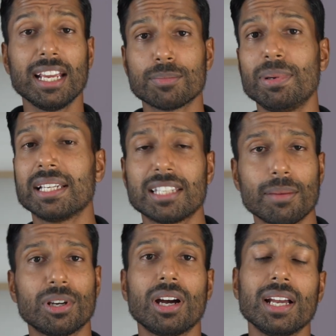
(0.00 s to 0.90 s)
next big
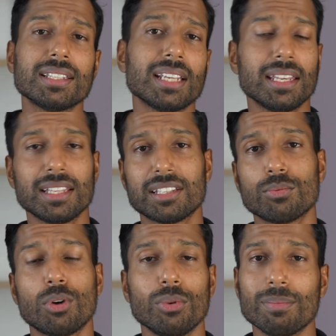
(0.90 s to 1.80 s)
step, guys, and this is
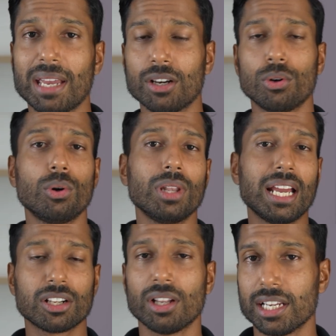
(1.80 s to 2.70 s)
what we make all
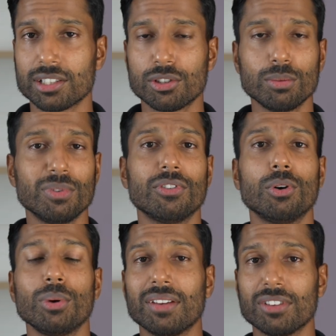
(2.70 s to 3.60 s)
our clients do
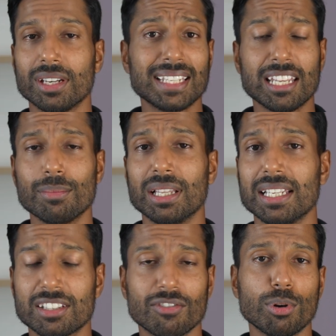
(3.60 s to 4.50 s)
before we even send them a
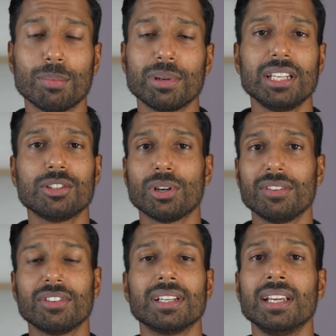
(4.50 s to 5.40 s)
list of properties or
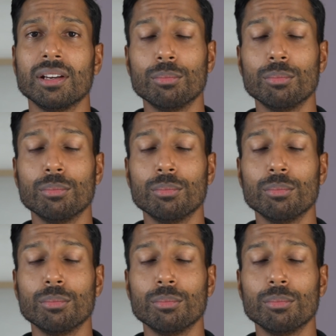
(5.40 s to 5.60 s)
even